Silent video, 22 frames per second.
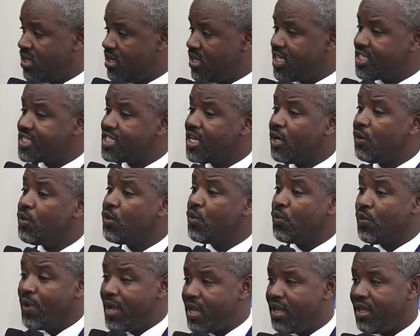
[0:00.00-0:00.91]
That's how
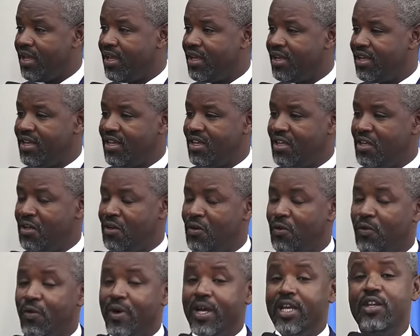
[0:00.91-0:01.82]
you weigh.
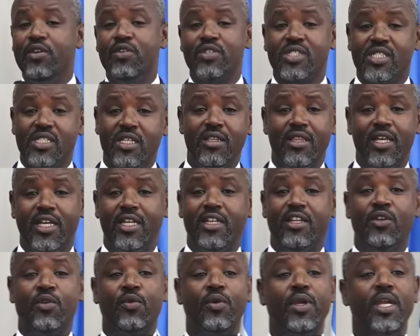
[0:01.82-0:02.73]
When you see
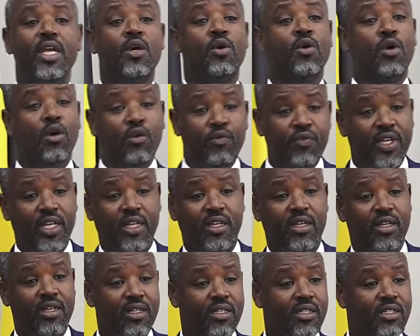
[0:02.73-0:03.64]
that during
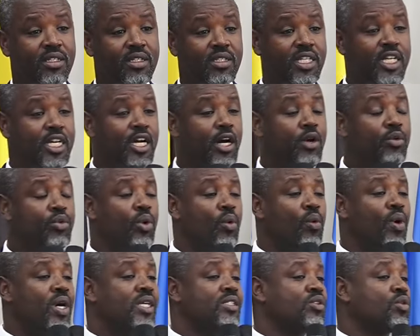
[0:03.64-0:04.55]
COVID, the country
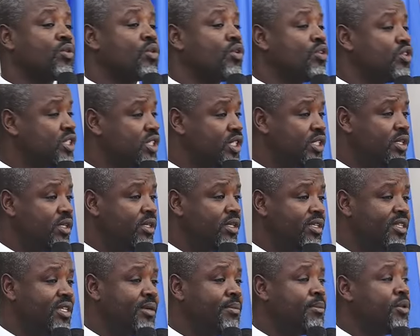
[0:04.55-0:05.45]
was
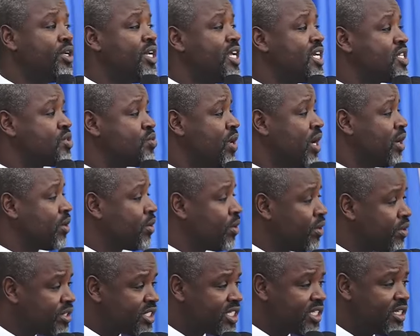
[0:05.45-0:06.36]
closed, the borders were
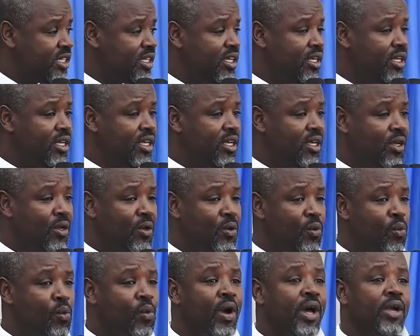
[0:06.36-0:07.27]
closed,
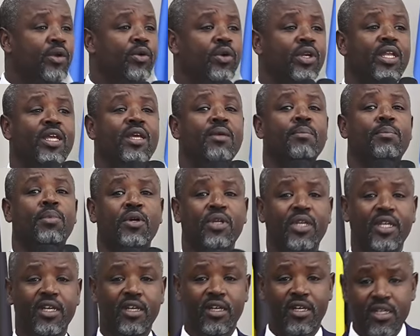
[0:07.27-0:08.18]
we were not
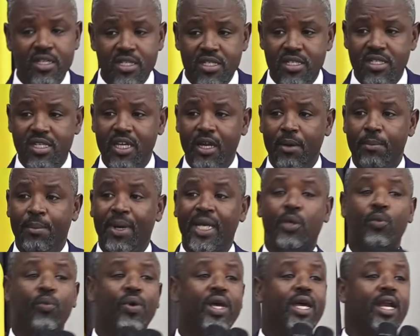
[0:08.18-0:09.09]
importing anything,
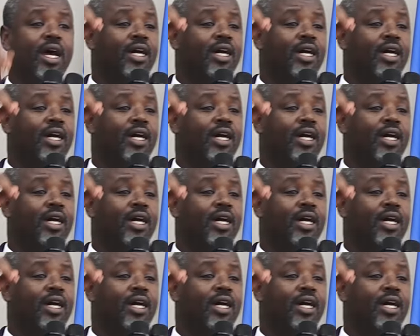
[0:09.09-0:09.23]
but we